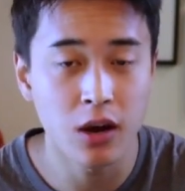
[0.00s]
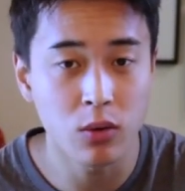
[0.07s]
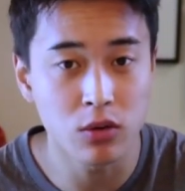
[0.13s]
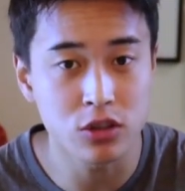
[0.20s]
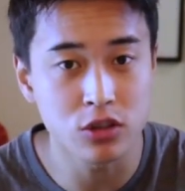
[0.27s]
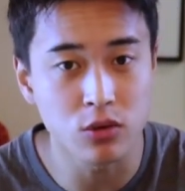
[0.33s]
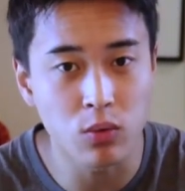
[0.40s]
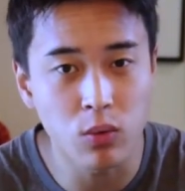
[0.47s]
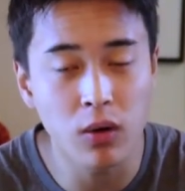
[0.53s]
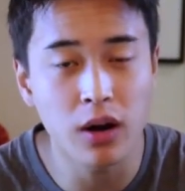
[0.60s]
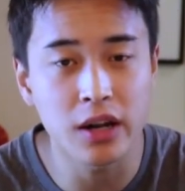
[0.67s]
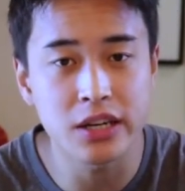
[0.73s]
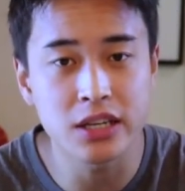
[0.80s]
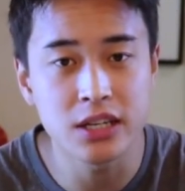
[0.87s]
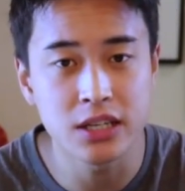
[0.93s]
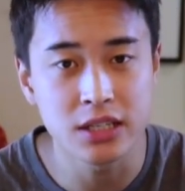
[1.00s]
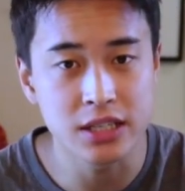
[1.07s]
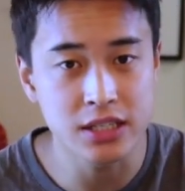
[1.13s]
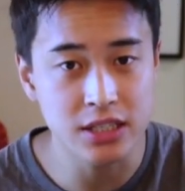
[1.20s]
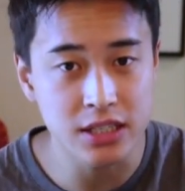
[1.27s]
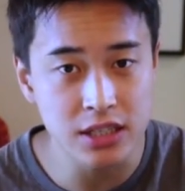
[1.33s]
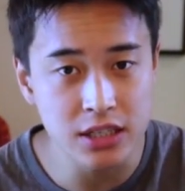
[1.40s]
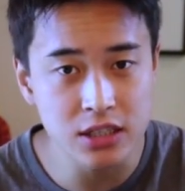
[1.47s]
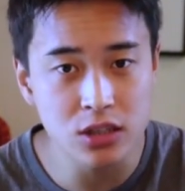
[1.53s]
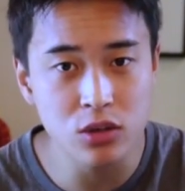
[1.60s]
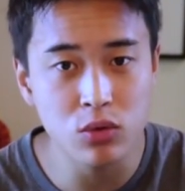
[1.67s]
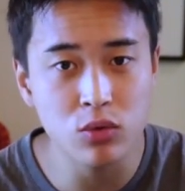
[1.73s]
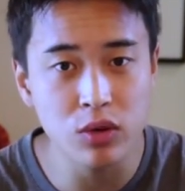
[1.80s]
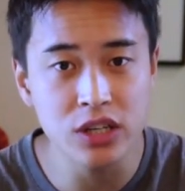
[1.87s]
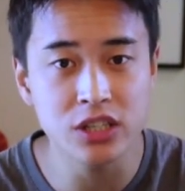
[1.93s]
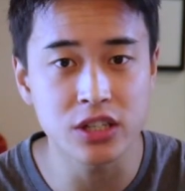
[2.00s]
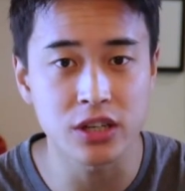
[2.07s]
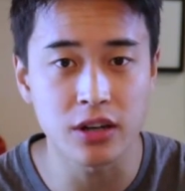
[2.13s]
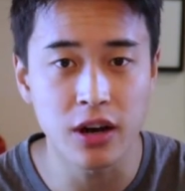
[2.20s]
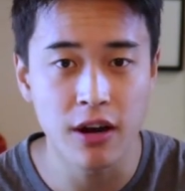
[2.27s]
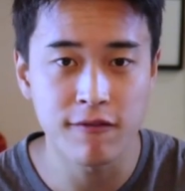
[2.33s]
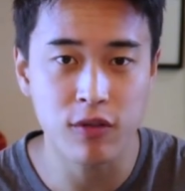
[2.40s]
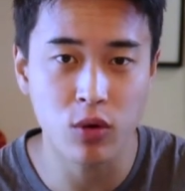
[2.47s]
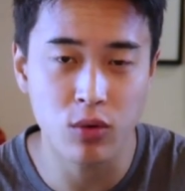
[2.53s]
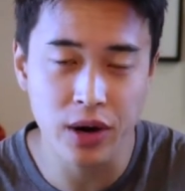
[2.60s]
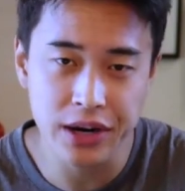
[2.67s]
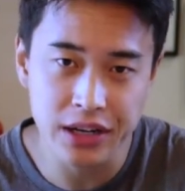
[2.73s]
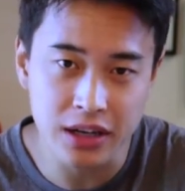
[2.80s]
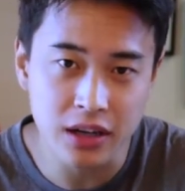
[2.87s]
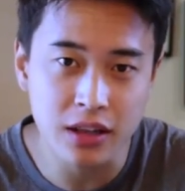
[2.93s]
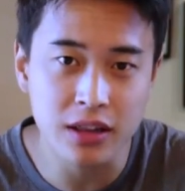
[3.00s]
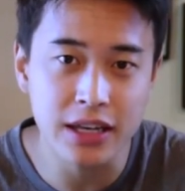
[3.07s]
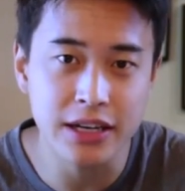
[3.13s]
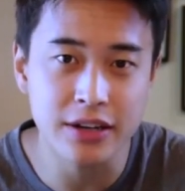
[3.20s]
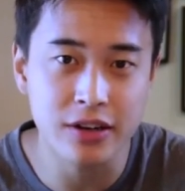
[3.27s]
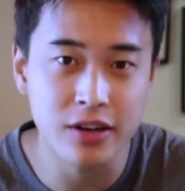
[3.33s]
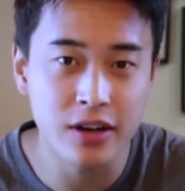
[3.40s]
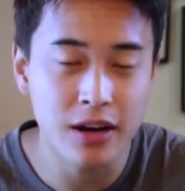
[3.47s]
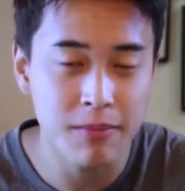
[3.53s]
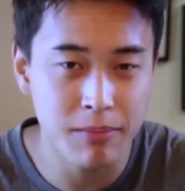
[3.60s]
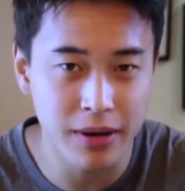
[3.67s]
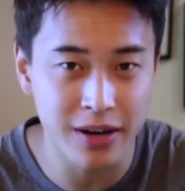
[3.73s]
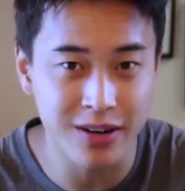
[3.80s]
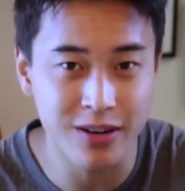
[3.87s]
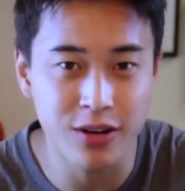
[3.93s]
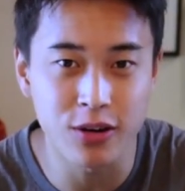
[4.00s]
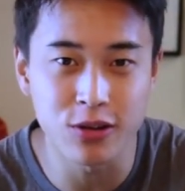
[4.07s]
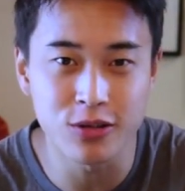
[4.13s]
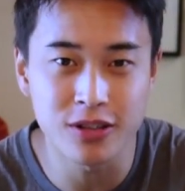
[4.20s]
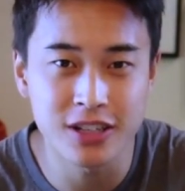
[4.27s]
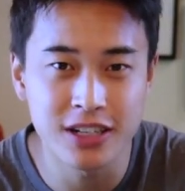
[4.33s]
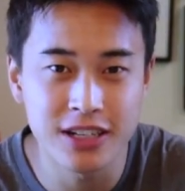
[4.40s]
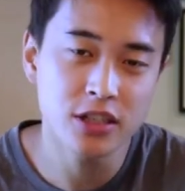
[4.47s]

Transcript: What you want is the intuition for writing cleaner, better code.